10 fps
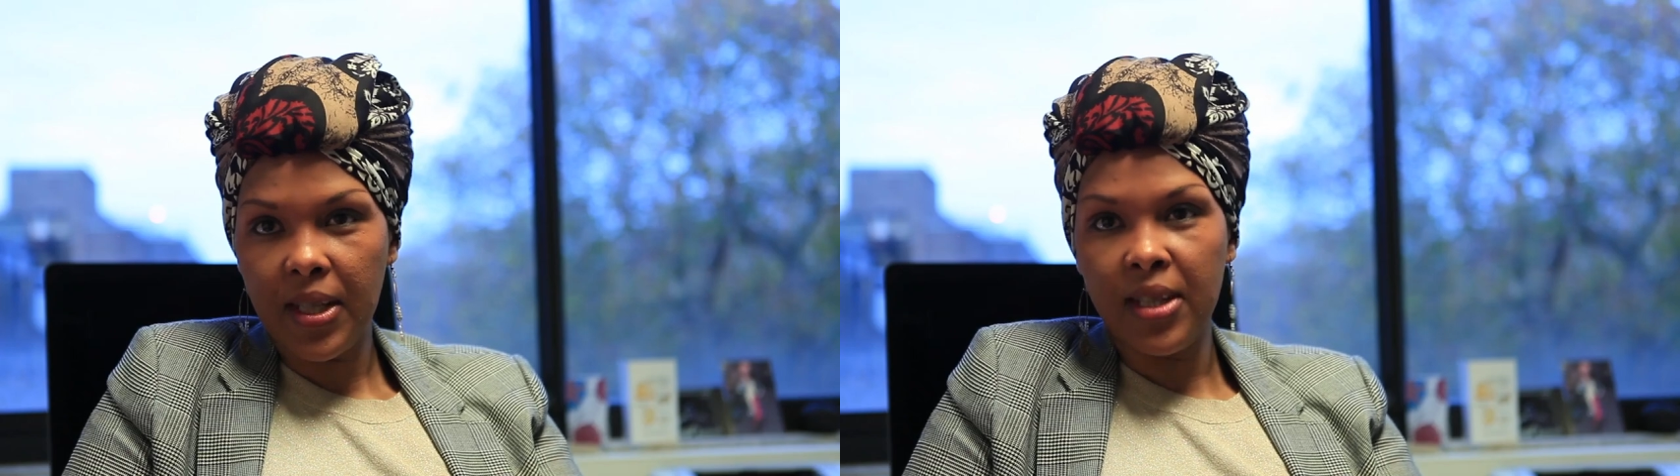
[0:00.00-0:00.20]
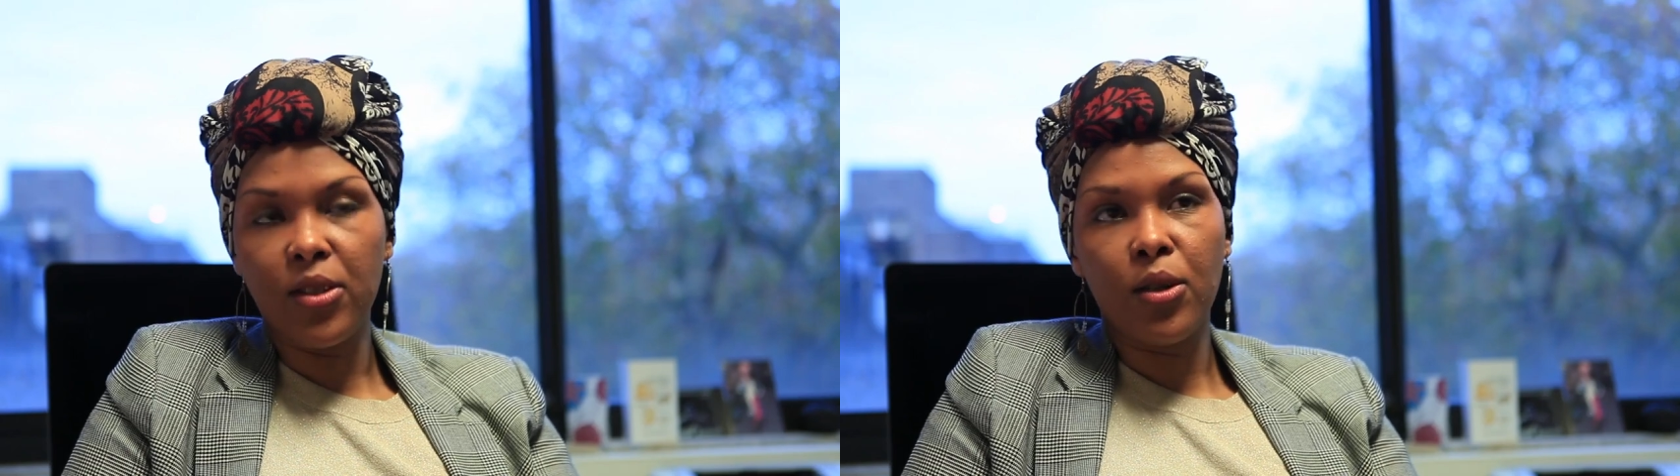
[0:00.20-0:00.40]

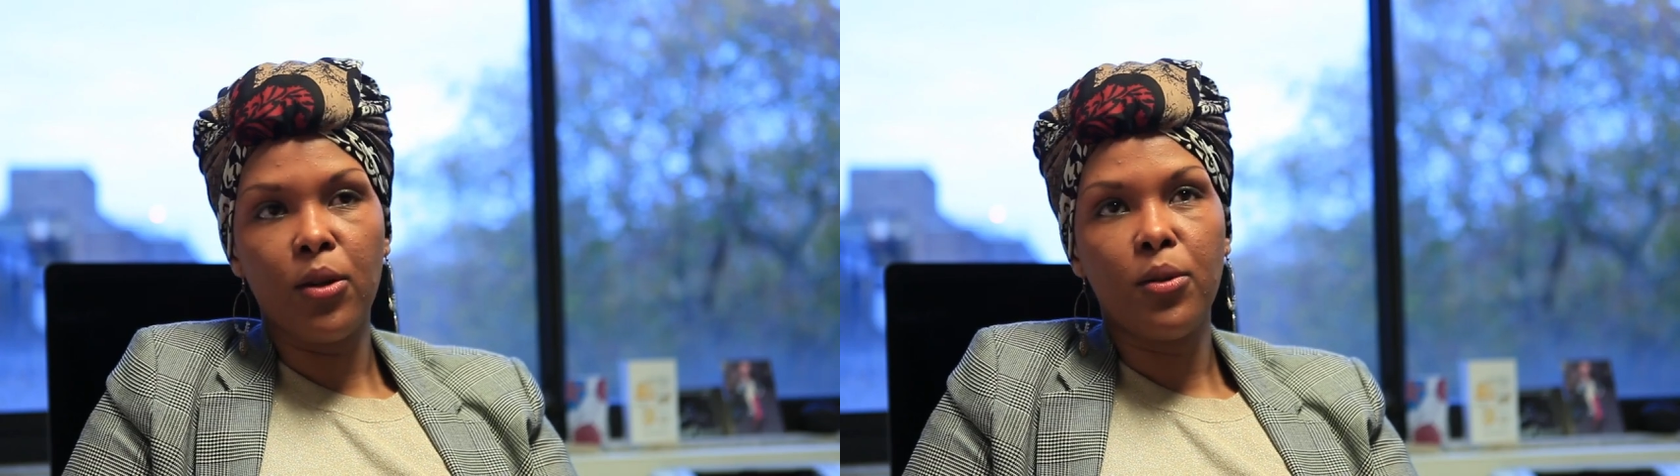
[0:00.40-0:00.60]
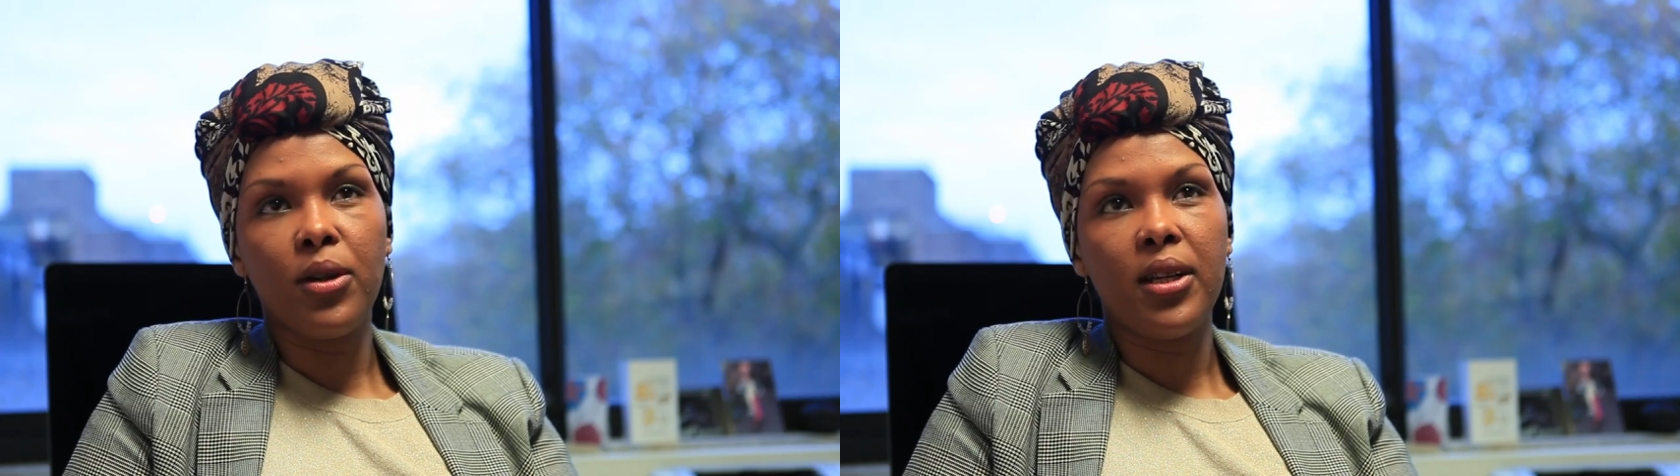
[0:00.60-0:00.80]
And
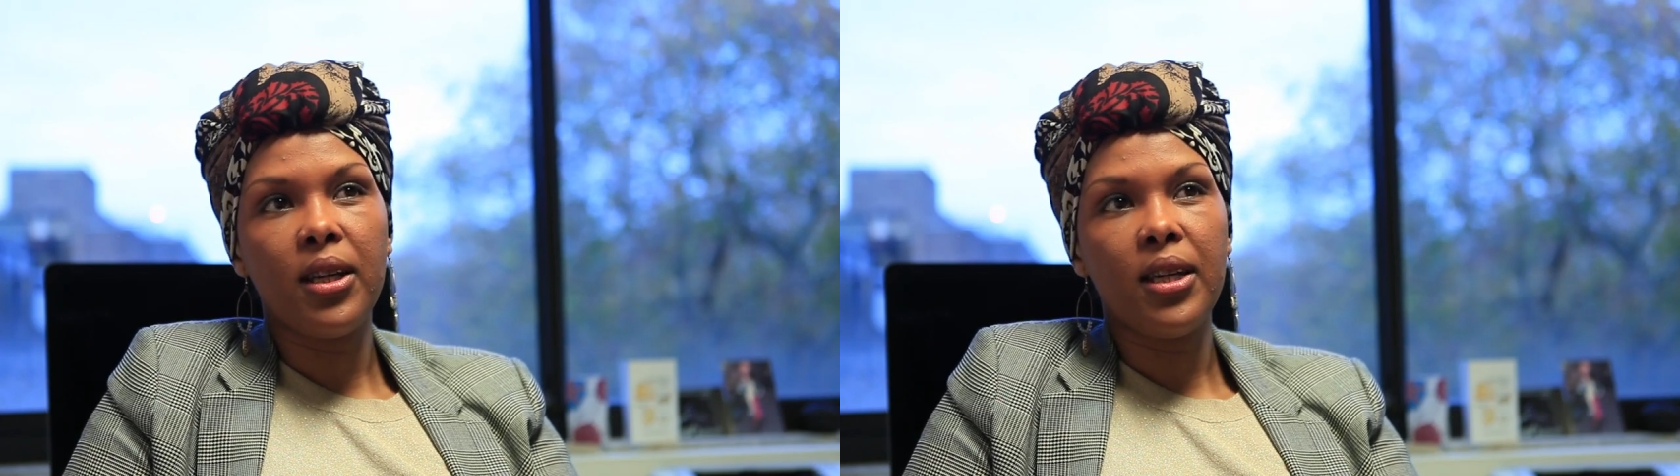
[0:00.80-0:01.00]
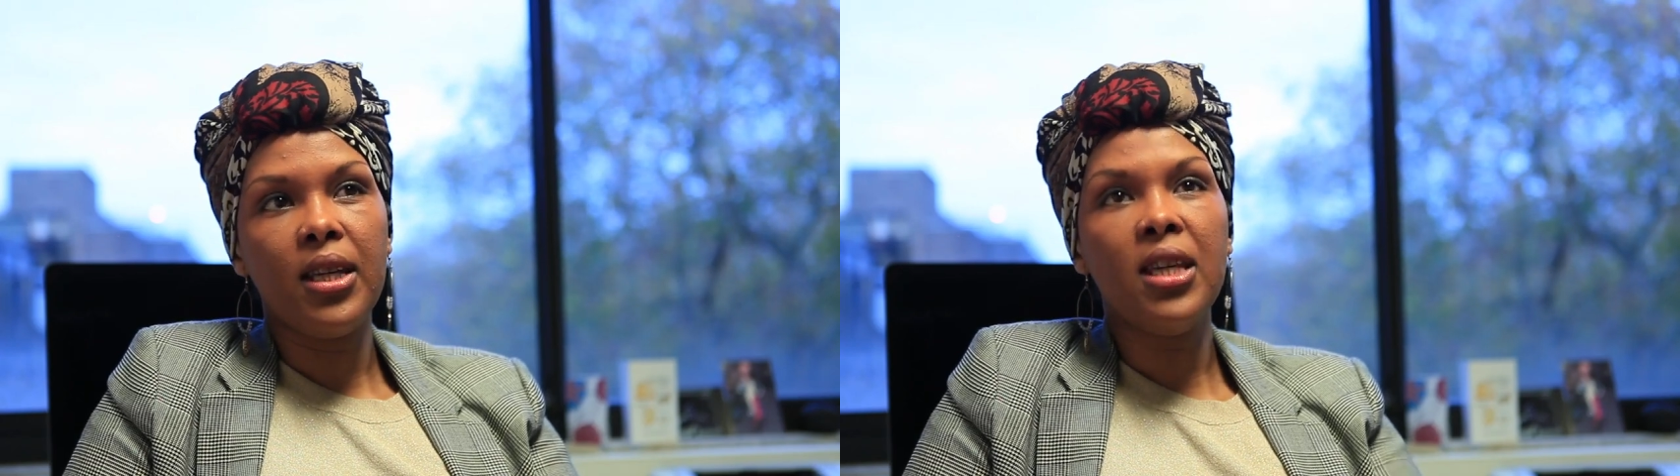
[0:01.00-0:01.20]
so
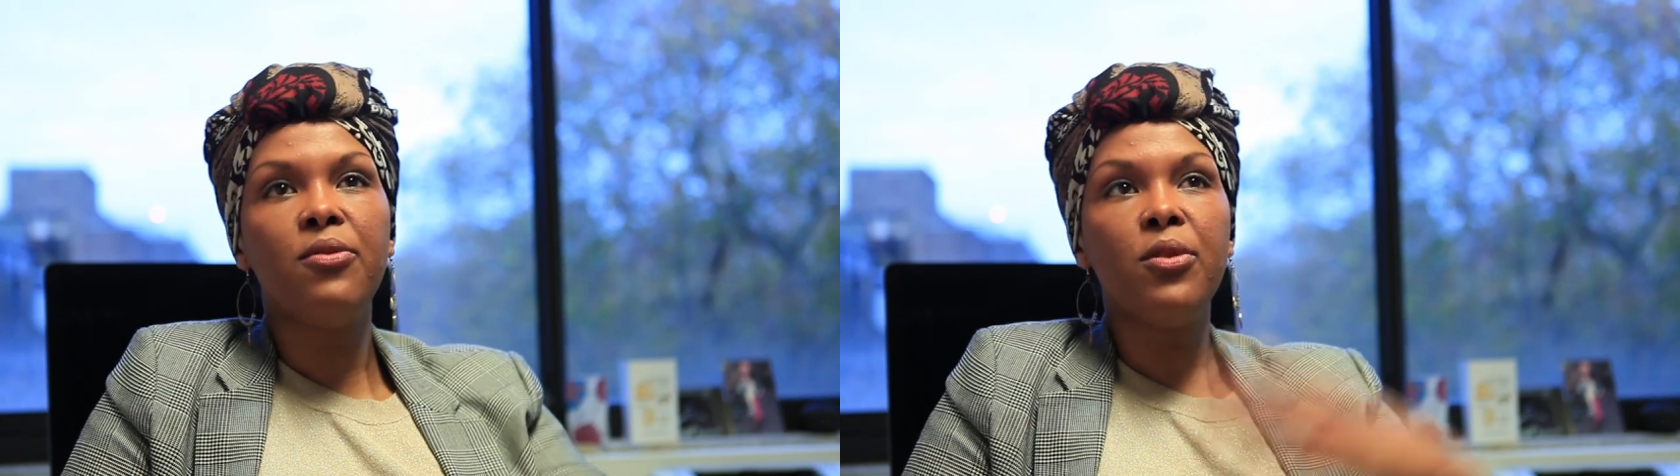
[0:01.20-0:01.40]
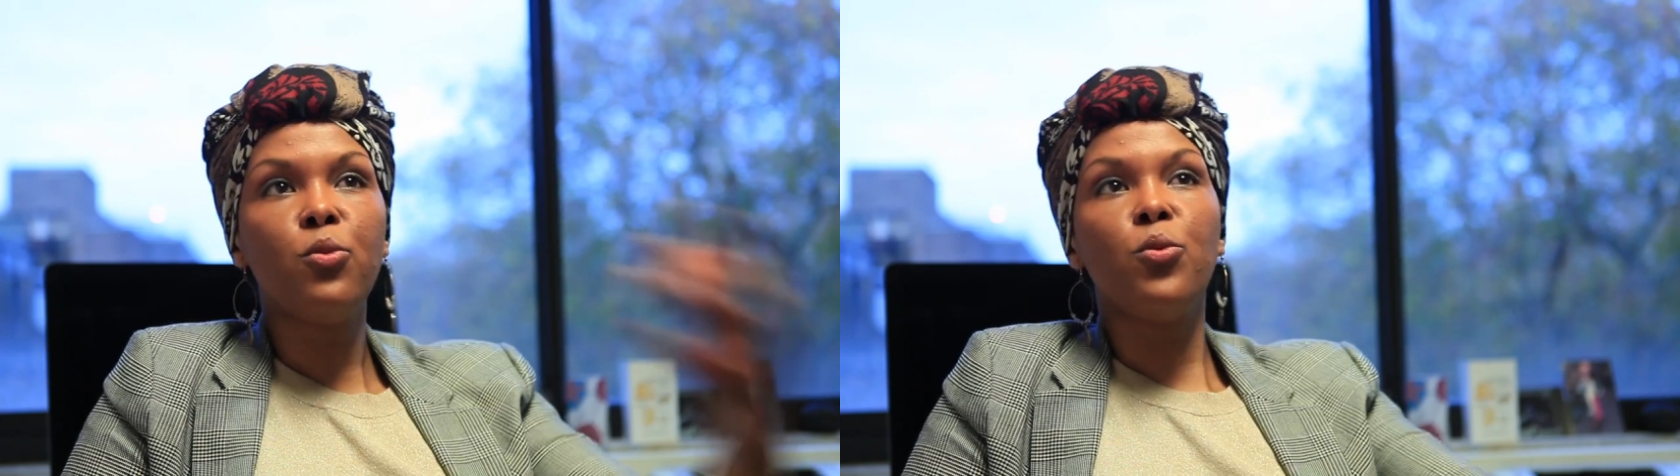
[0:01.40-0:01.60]

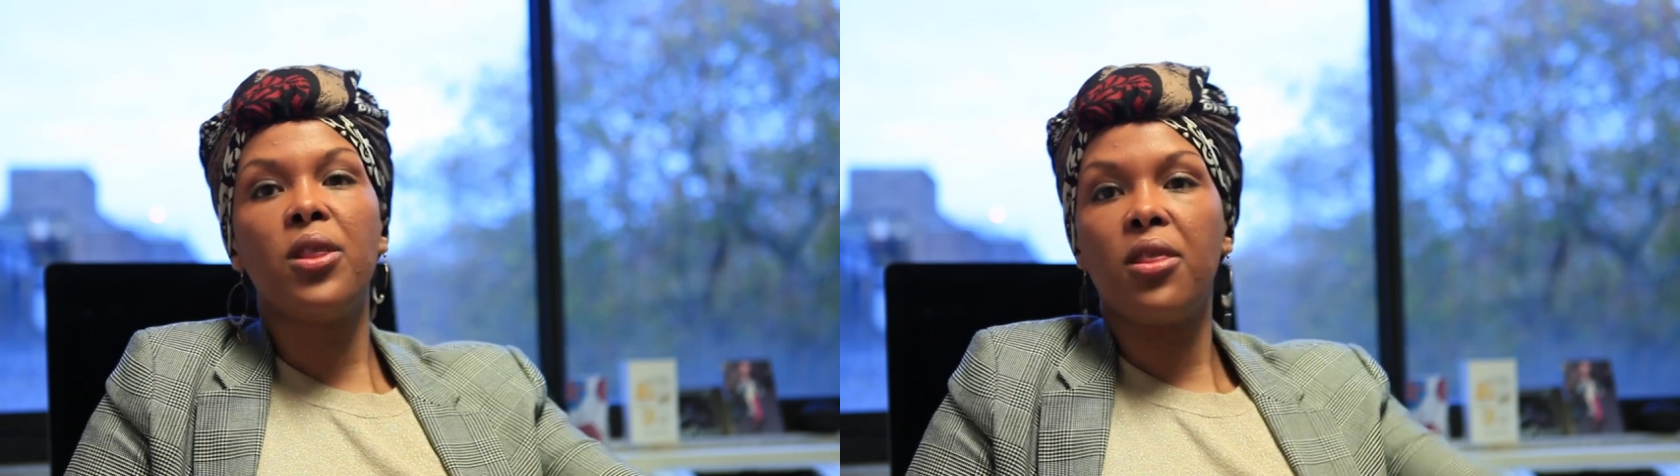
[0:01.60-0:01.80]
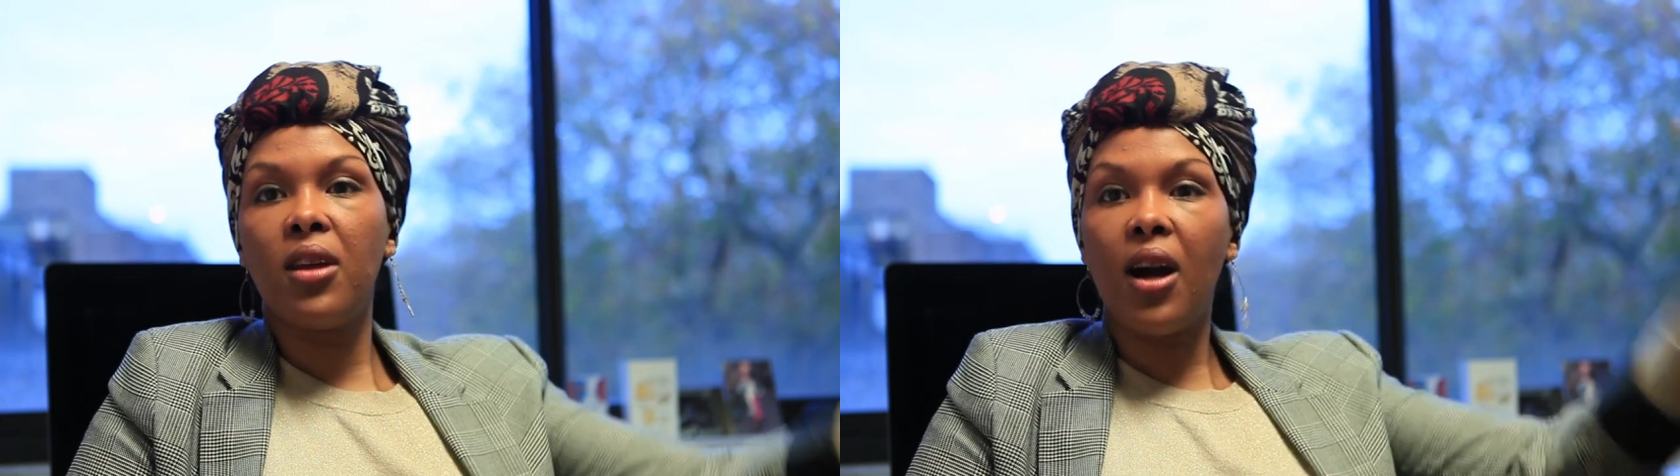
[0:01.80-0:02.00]
even
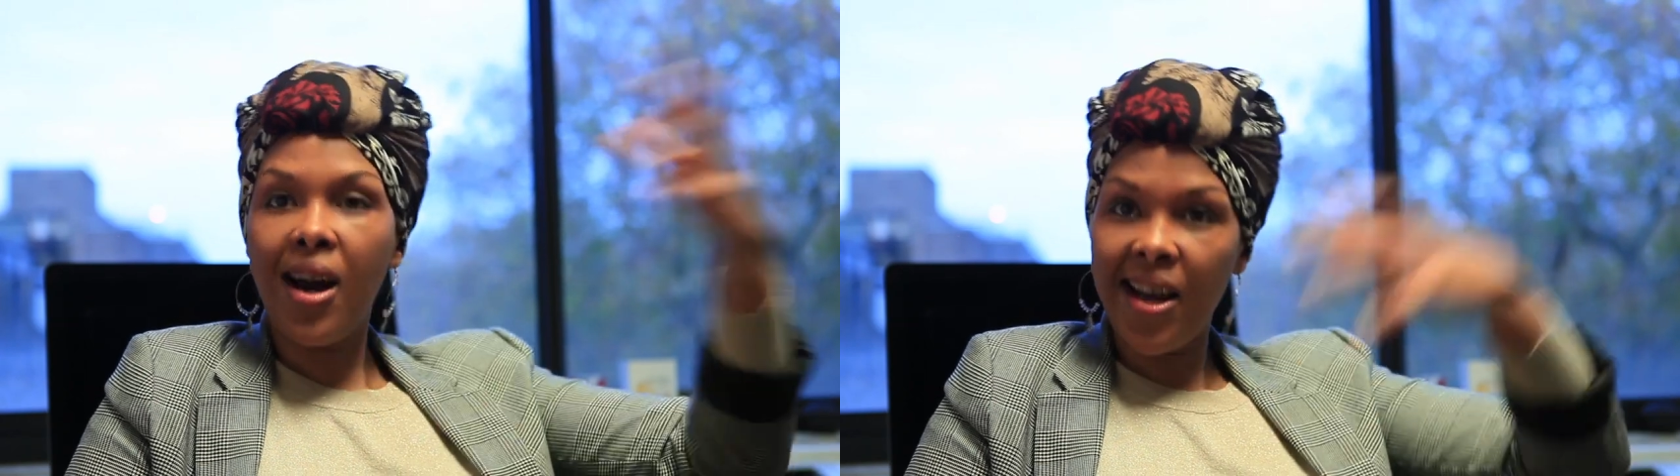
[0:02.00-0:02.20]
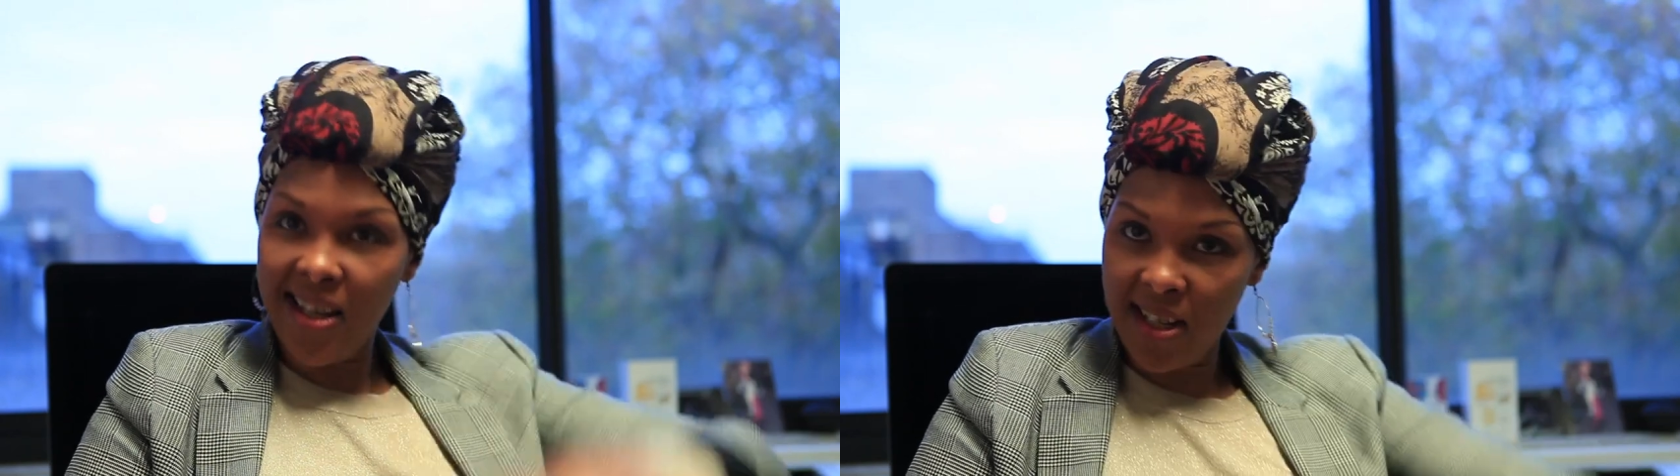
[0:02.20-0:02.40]
with the high